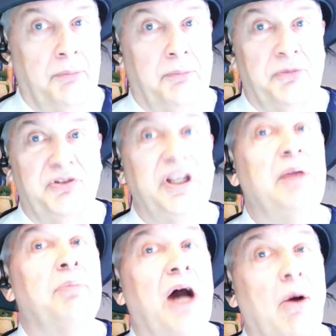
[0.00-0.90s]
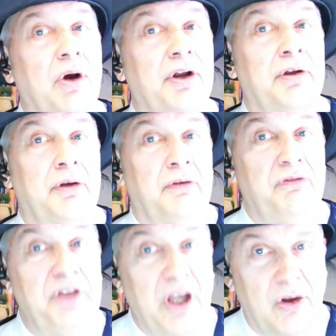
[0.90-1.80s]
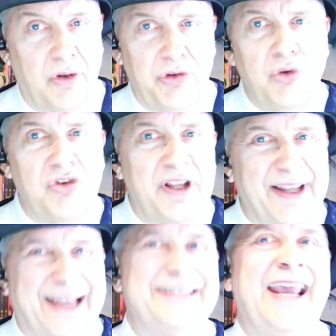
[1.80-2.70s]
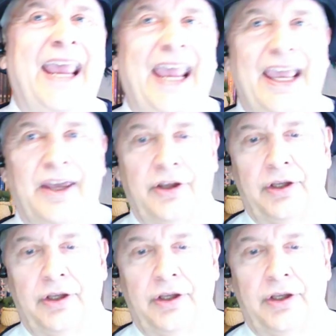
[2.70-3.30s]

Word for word: steam powered vehicle, usually like a tank.